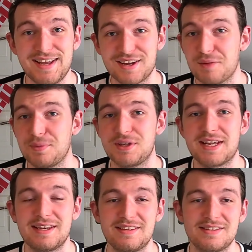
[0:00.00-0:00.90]
in a couple of
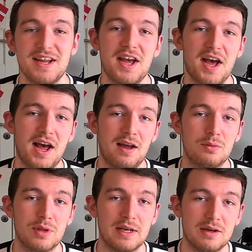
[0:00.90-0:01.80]
days
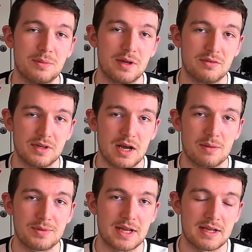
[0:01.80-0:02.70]
with a little bit of an
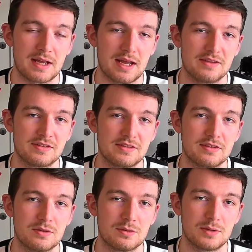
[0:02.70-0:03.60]
update as
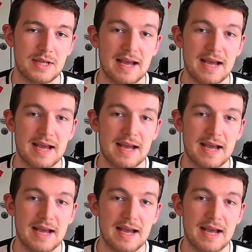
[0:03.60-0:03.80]
to